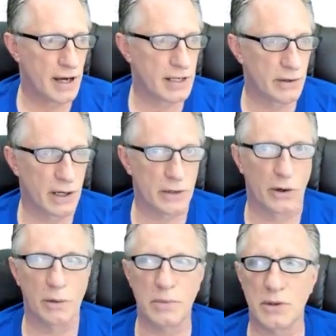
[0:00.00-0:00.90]
you're a
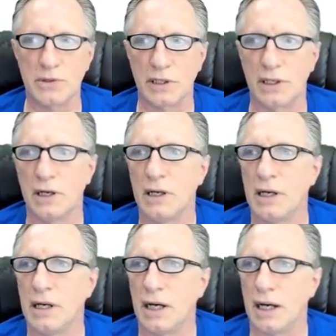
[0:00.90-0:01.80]
Chrome user,
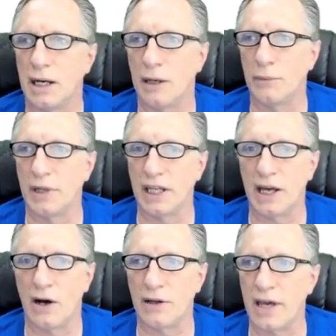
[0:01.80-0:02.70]

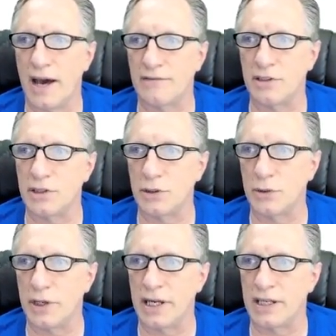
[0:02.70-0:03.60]
really all you have to
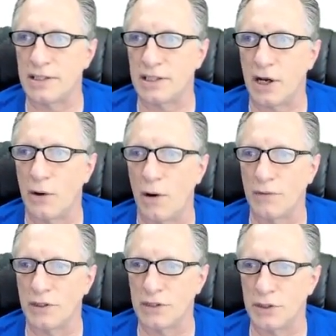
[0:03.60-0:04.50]
do is go
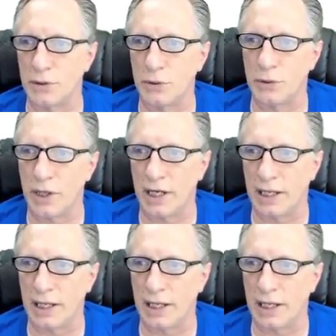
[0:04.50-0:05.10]
over to